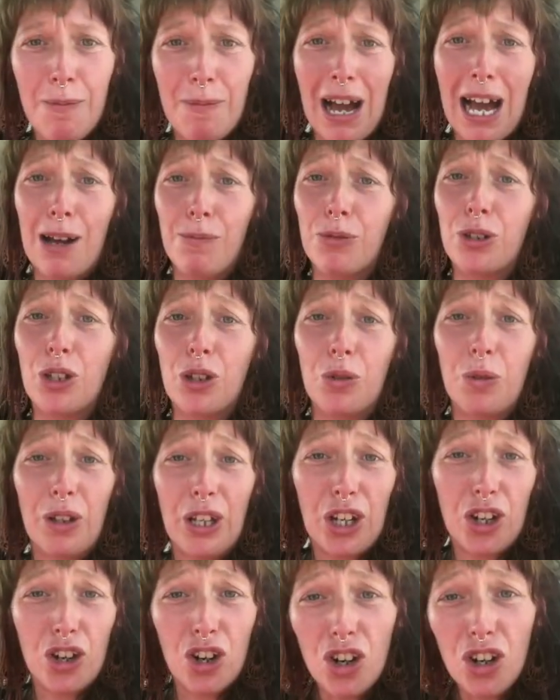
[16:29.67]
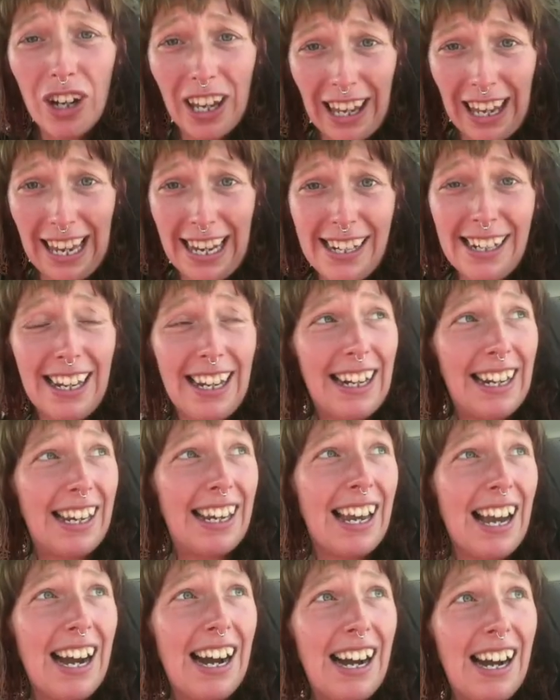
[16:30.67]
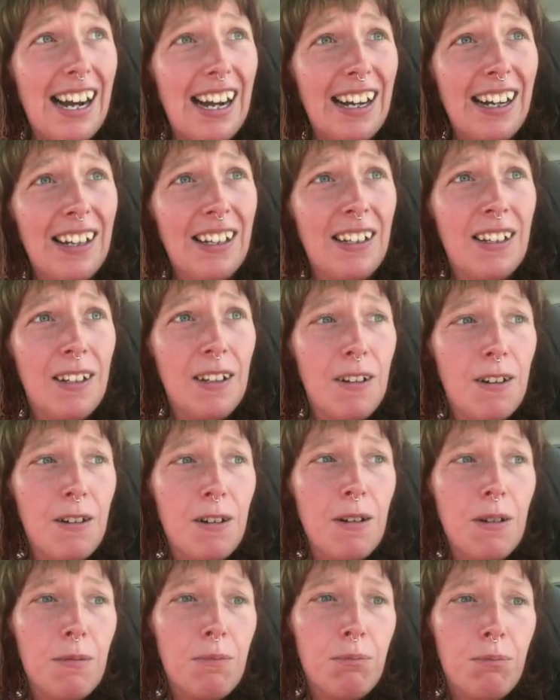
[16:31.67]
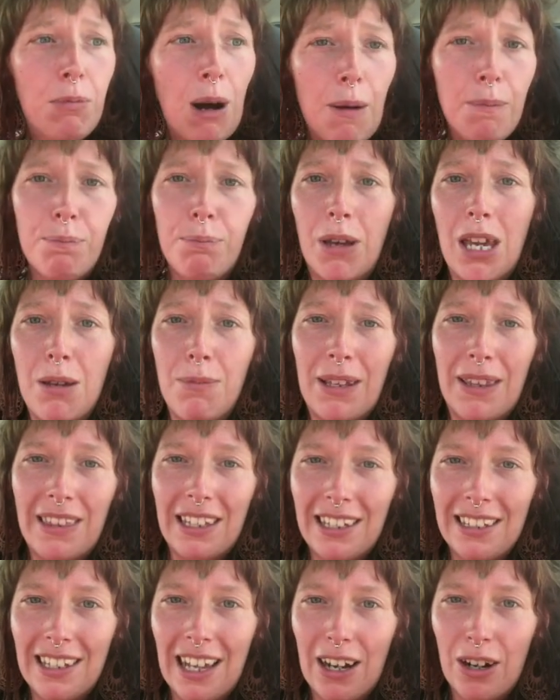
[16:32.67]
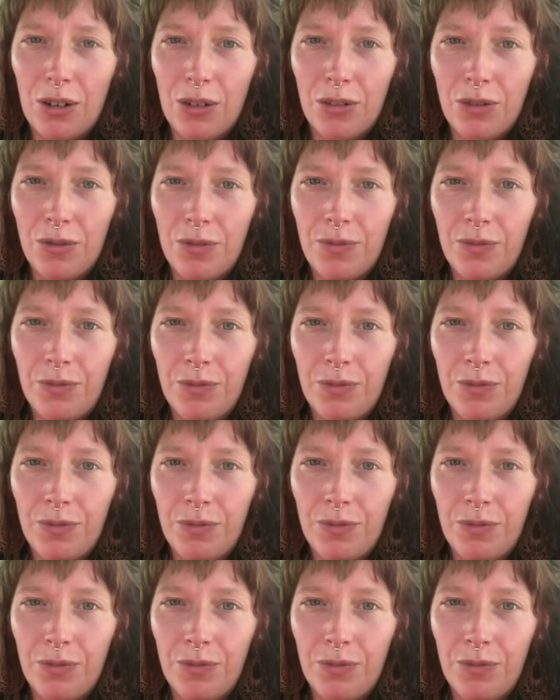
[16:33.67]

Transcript: I'm absolutely cooking in a car, but I'm beaming this out.